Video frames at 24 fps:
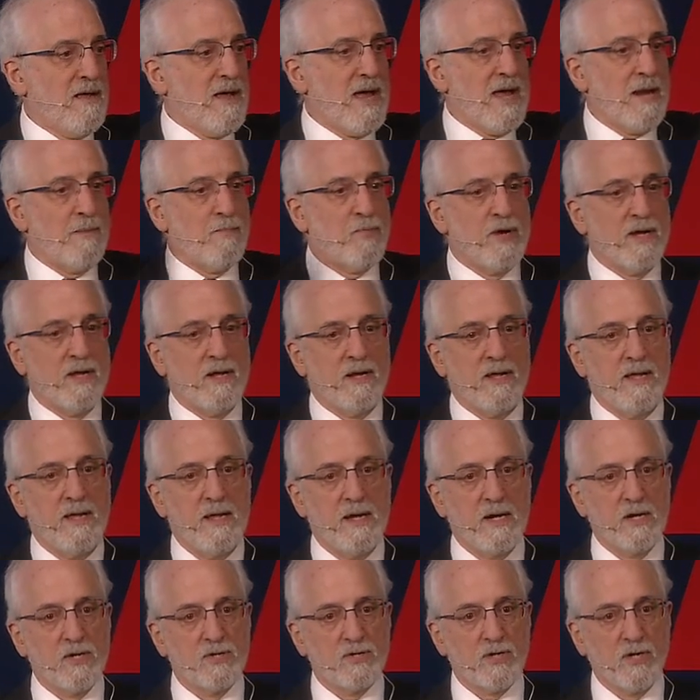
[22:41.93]
and bring it
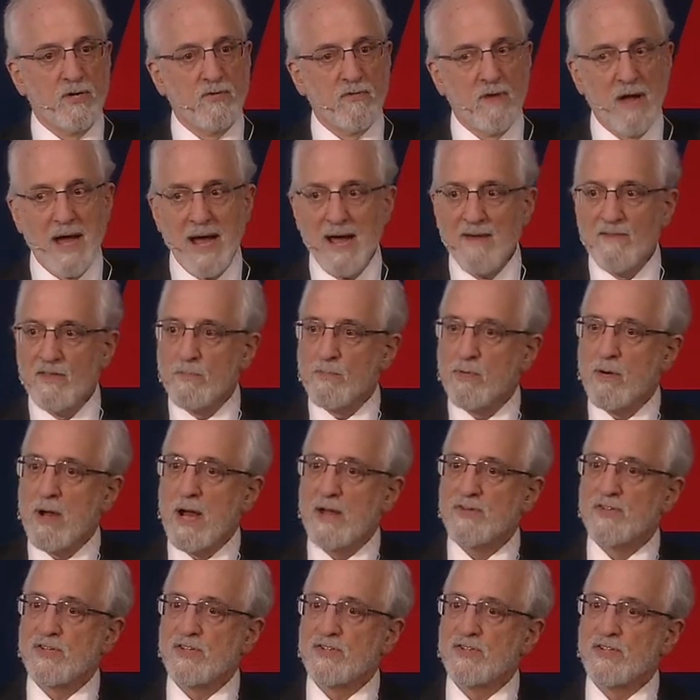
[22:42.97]
here to drive the
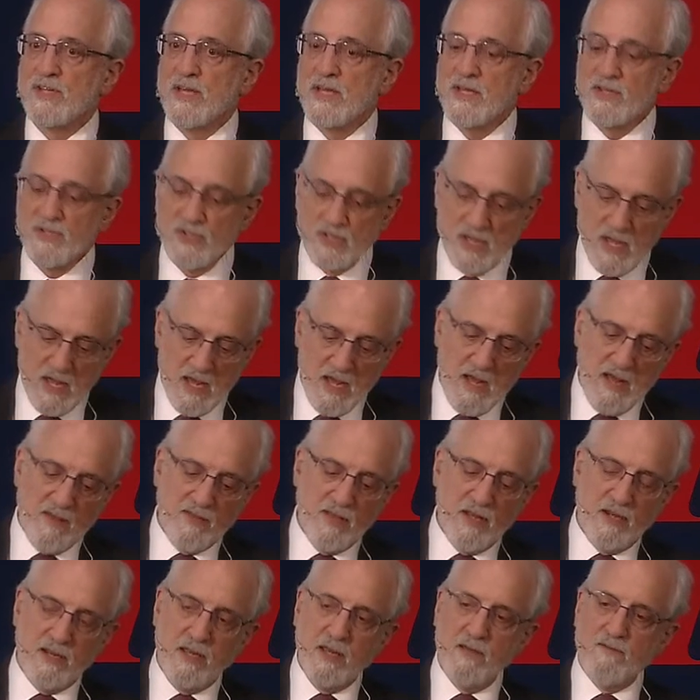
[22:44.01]
processes
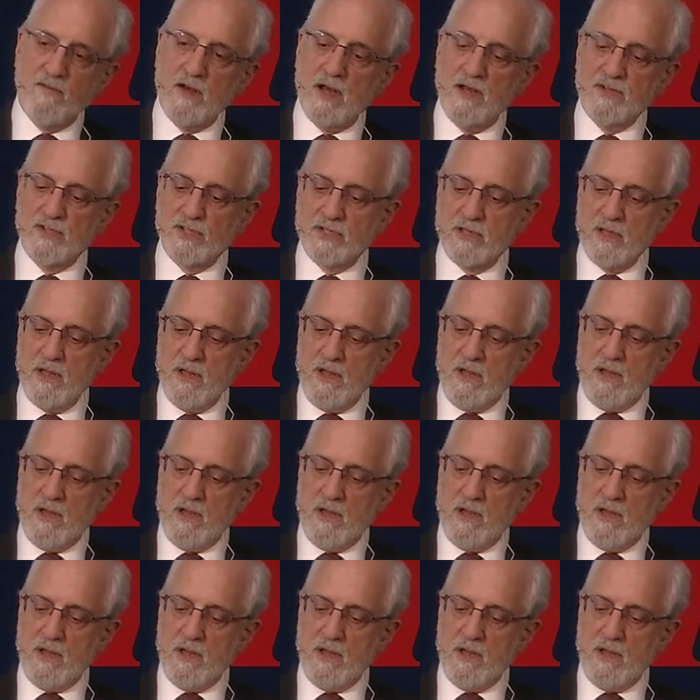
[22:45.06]
that give us